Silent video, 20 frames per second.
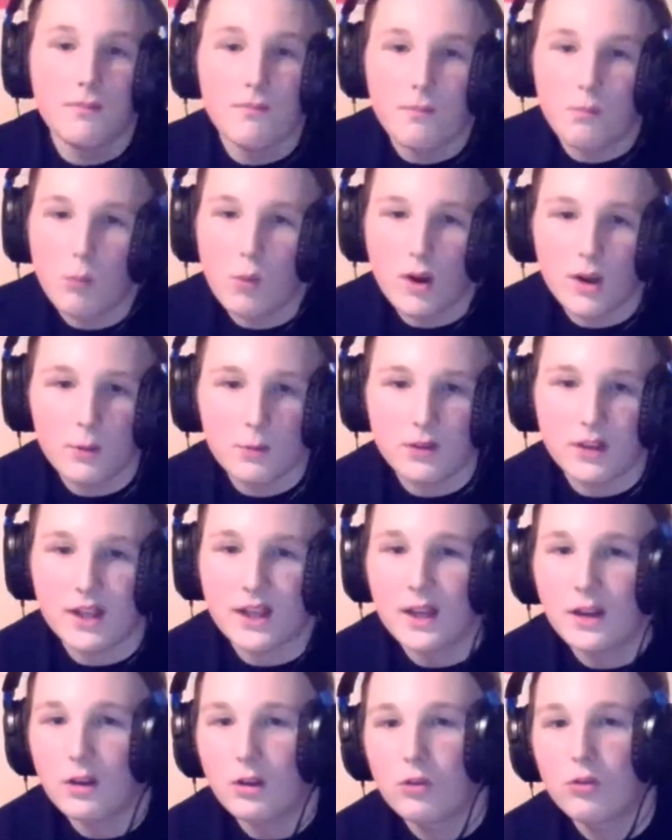When he was the
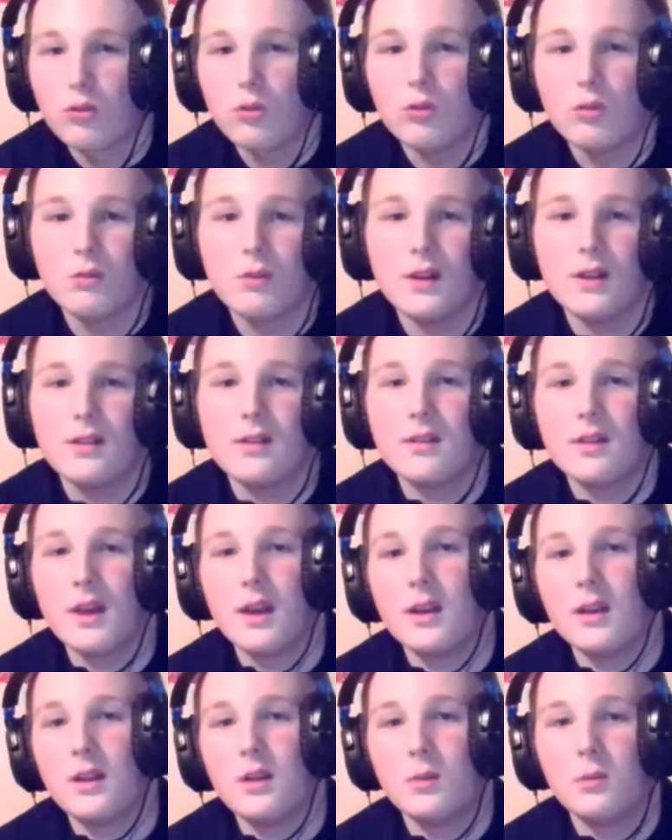king of the cruiserweights
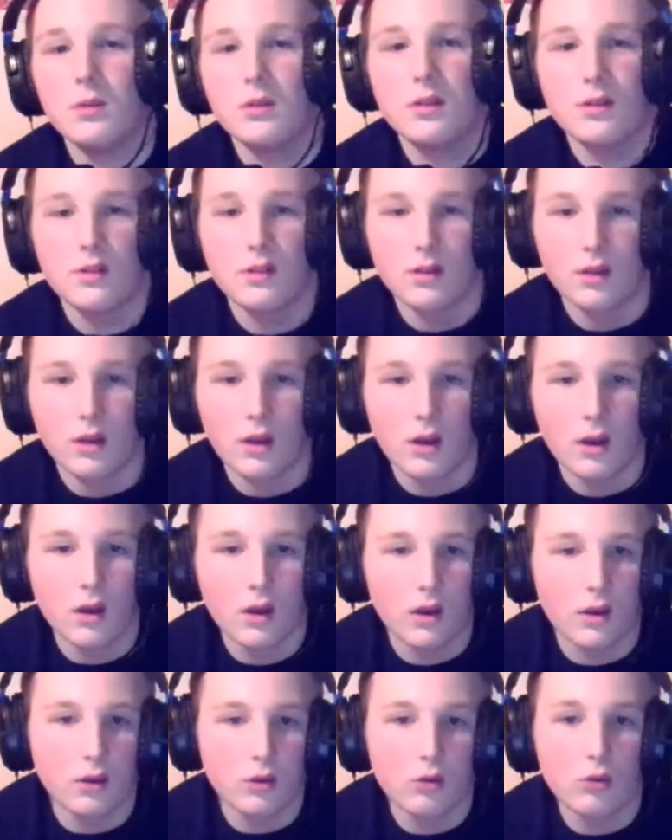and he was
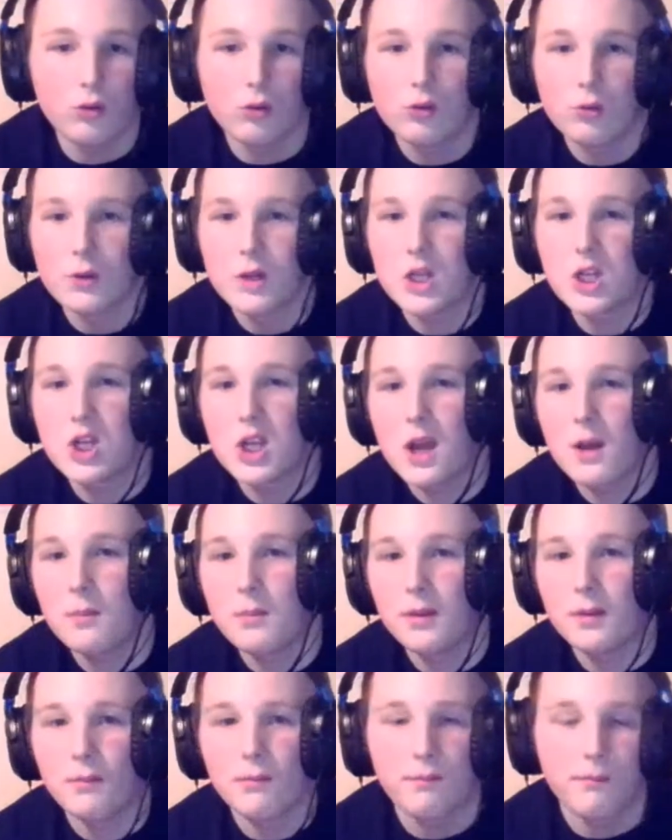the cruiserweight champion.